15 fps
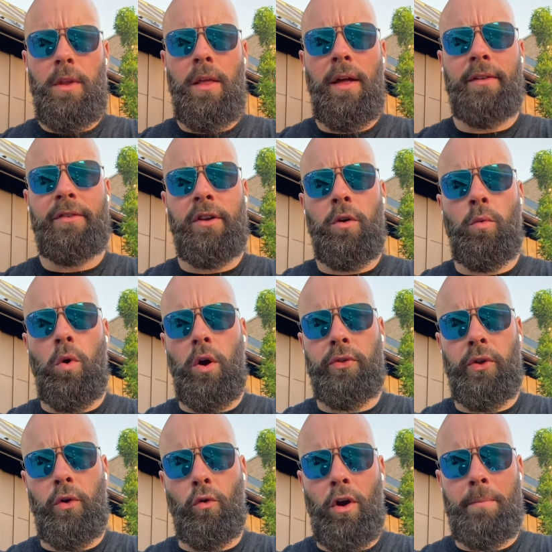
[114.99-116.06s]
That's going to work
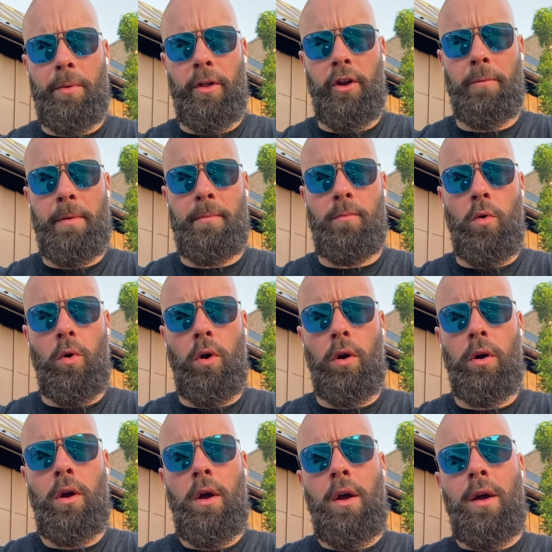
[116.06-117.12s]
the grip a little bit
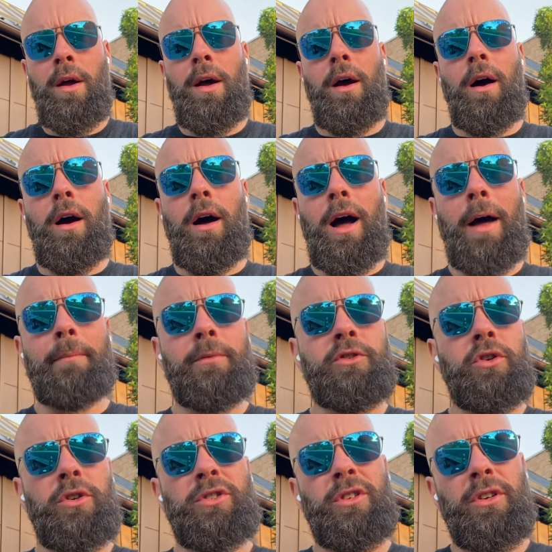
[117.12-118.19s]
more.
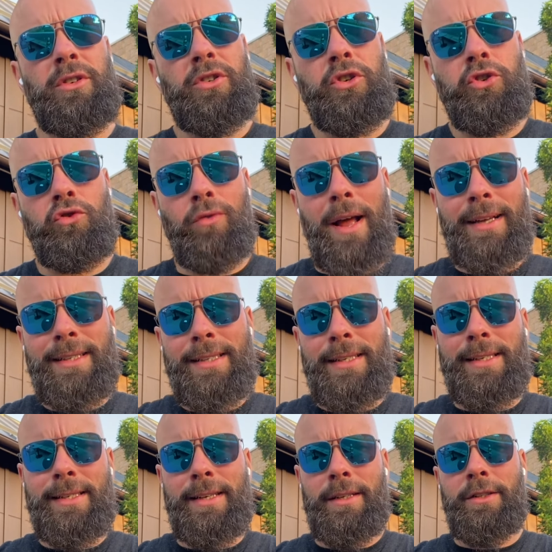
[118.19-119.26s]
To stress the
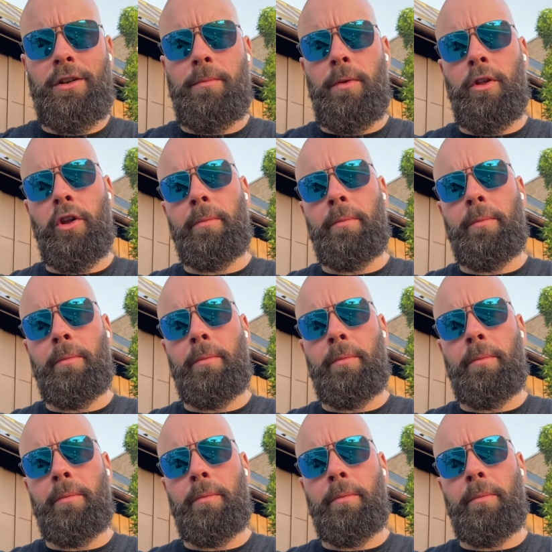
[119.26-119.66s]
system a little